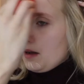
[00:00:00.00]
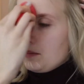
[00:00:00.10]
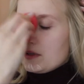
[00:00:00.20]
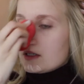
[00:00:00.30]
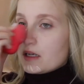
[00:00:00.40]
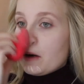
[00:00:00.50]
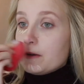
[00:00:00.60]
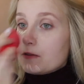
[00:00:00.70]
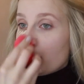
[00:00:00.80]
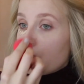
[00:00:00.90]
because I
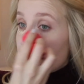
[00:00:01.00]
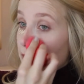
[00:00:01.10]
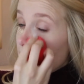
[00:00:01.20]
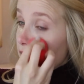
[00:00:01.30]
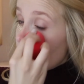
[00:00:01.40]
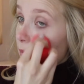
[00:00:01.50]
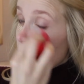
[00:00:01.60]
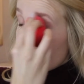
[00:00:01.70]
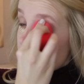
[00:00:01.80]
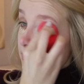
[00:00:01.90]
always find if you're going for a
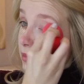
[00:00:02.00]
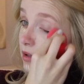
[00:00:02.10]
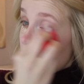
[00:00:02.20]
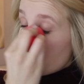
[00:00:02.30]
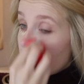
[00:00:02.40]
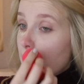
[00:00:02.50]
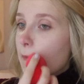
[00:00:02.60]
more simple look,